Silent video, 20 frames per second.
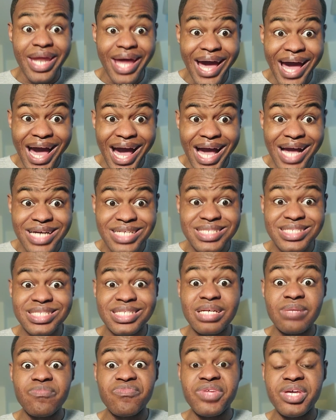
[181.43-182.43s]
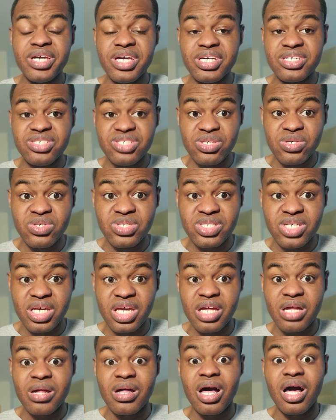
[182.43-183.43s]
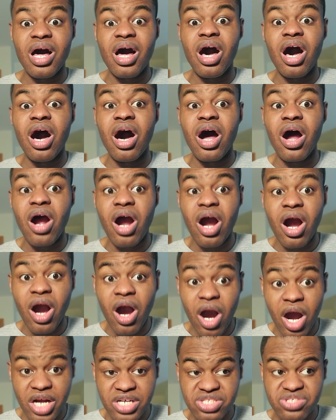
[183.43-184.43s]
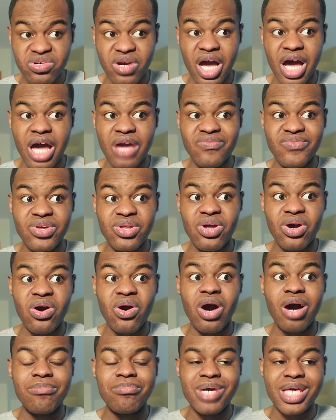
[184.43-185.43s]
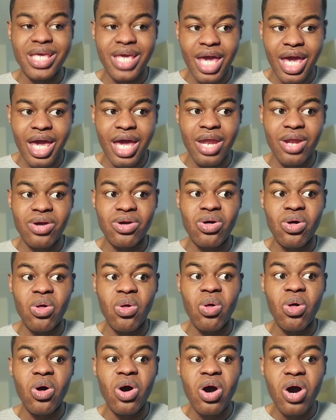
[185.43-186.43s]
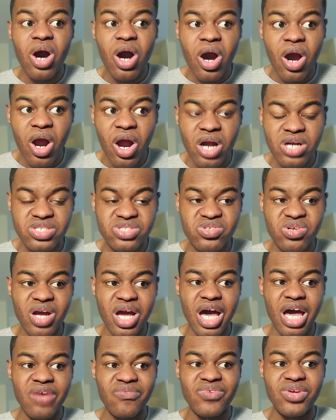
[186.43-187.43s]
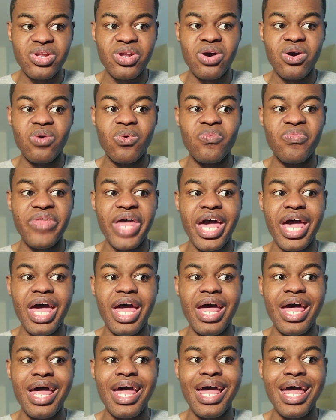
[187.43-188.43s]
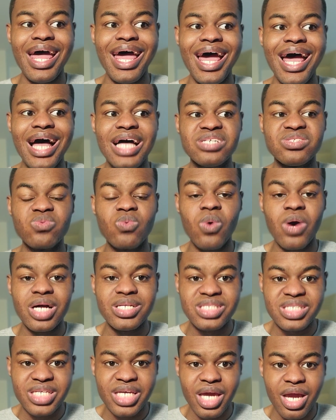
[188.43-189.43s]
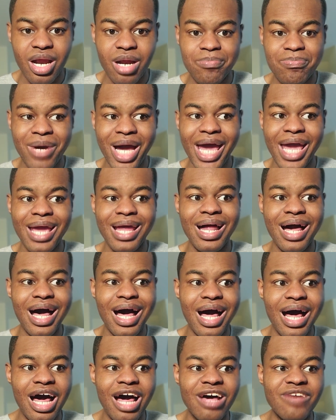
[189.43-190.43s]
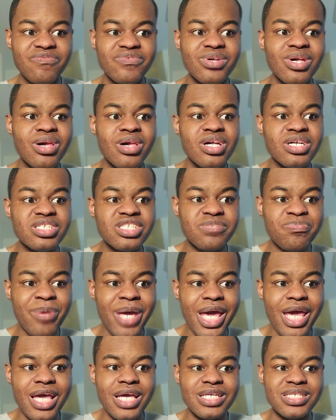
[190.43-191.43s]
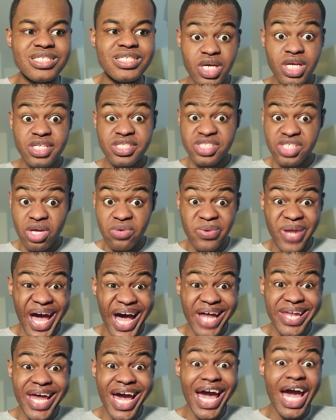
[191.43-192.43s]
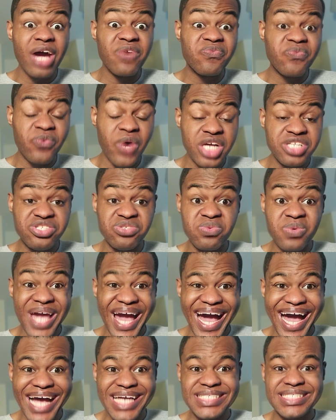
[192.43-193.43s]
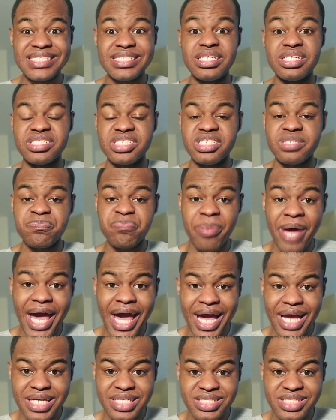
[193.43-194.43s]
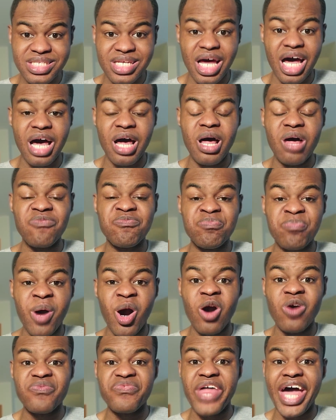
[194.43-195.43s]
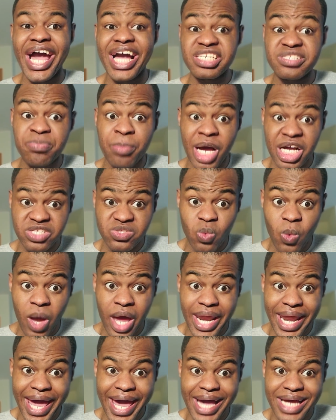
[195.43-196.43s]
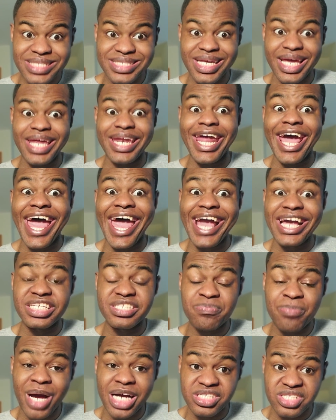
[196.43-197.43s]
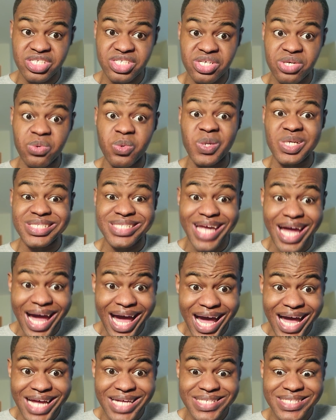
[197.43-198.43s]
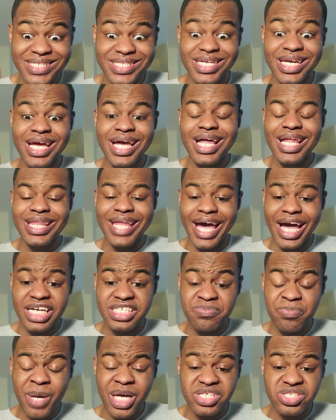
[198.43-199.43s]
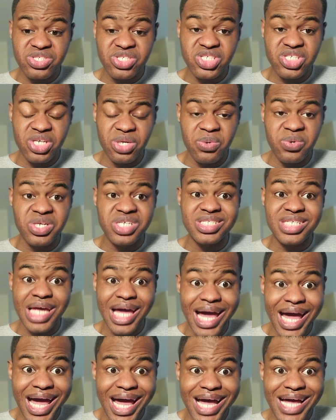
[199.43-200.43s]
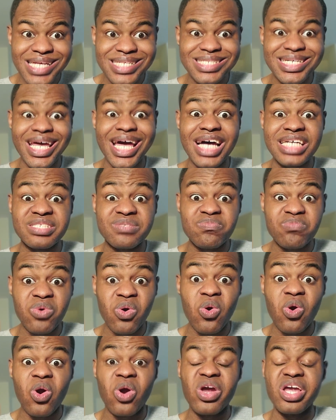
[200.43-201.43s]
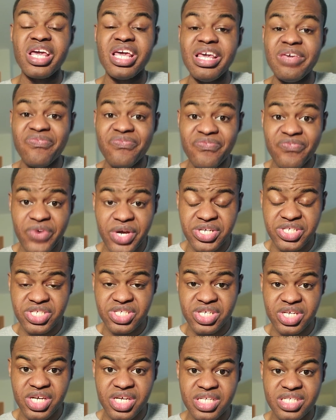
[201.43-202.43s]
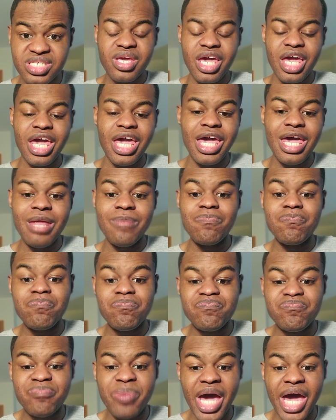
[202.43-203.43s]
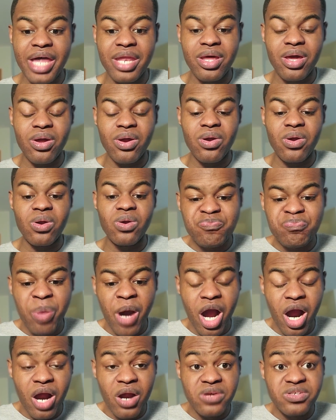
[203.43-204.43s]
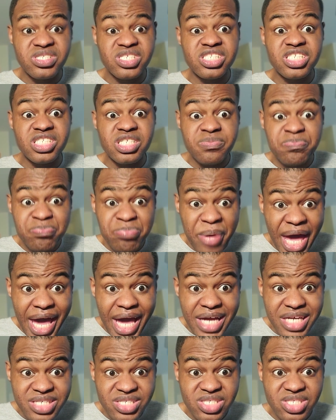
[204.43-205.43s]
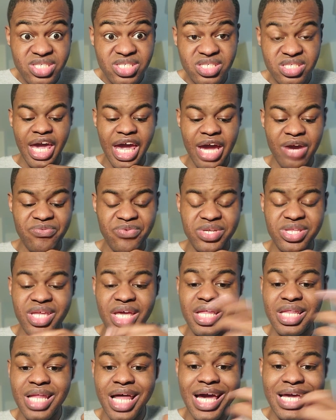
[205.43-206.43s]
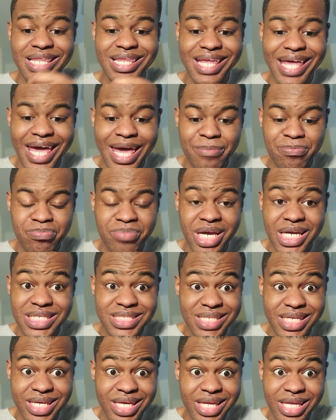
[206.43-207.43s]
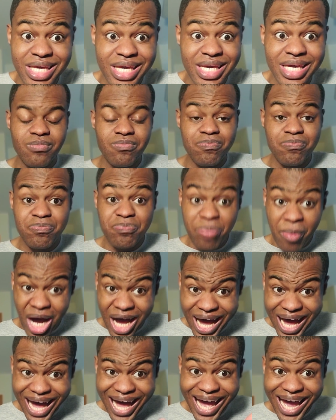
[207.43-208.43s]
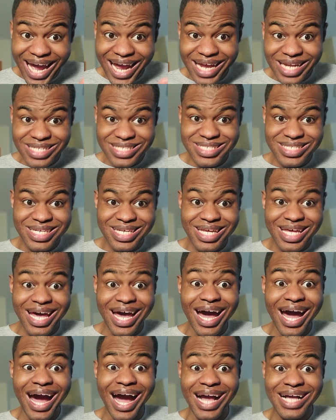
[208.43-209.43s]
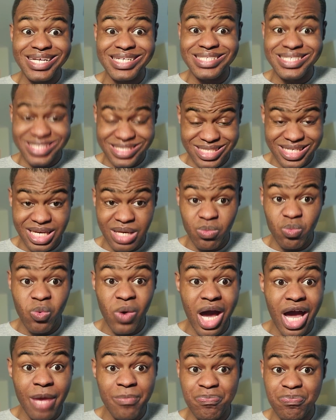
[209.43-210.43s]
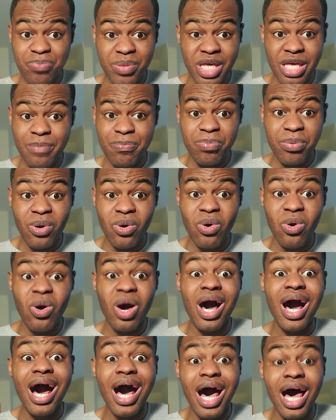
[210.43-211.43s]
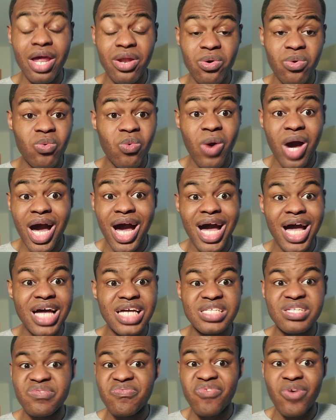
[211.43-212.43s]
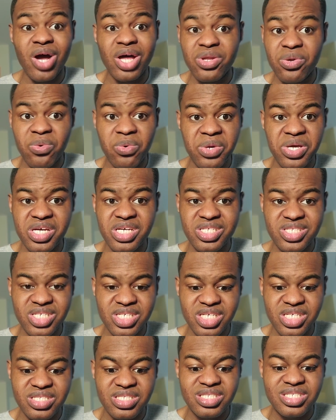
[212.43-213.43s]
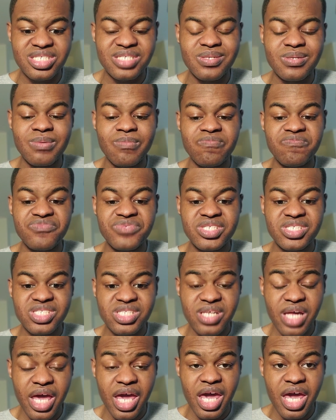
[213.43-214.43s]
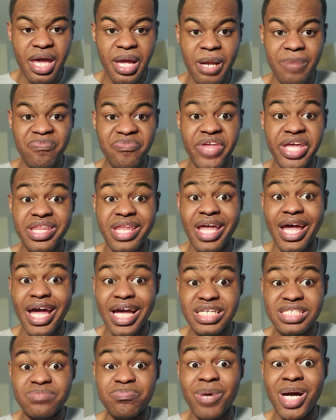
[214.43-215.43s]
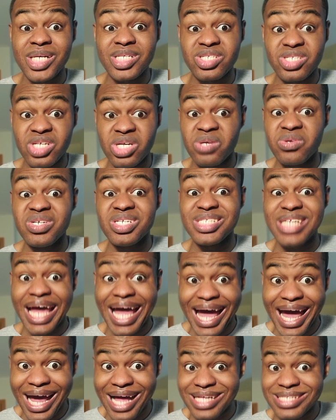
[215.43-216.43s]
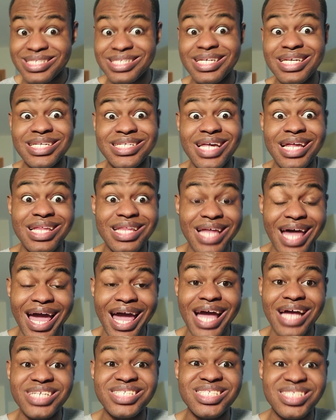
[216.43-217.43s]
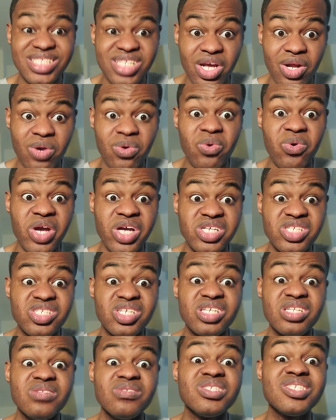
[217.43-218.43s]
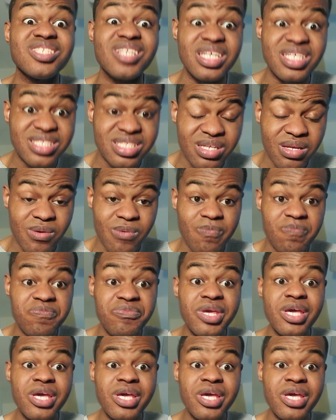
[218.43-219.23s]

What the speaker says: X is using a hard drive, a mechanical hard drive, that has 1 terabyte of space. So now that I've read you guys the specs of both the Xbox One X and the Xbox Series S, the Xbox Series S has more efficient and better parts, specs, everything like that, basically. But I can see why people otherwise, for other reasons, say that the Xbox Series S is a last generation system,